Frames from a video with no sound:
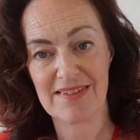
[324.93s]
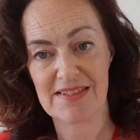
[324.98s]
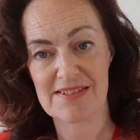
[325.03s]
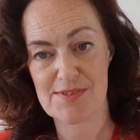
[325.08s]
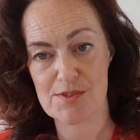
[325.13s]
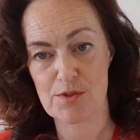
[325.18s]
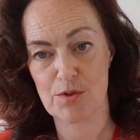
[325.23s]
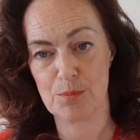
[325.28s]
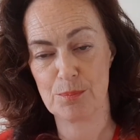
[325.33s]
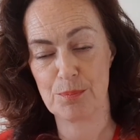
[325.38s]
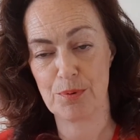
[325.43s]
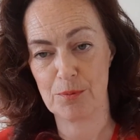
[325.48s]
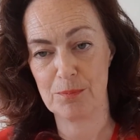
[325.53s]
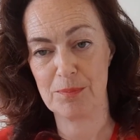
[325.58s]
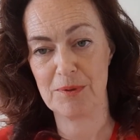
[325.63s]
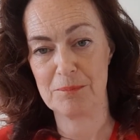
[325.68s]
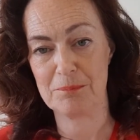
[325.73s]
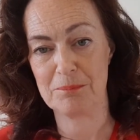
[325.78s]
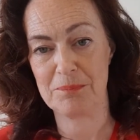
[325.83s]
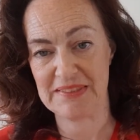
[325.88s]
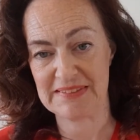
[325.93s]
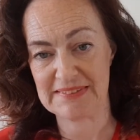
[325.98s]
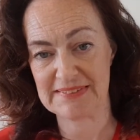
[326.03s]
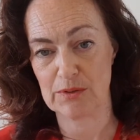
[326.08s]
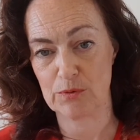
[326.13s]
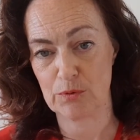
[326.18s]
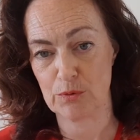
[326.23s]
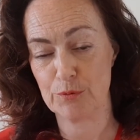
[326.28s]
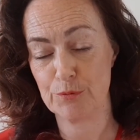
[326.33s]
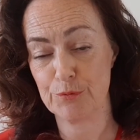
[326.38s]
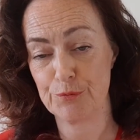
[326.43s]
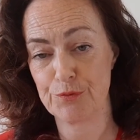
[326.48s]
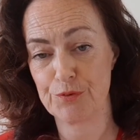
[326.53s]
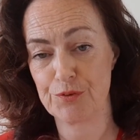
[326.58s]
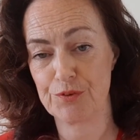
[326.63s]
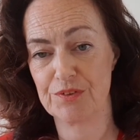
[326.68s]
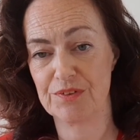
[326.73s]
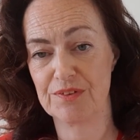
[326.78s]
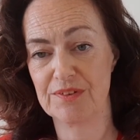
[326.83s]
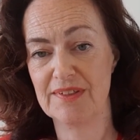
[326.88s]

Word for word: this sort of problem be solved?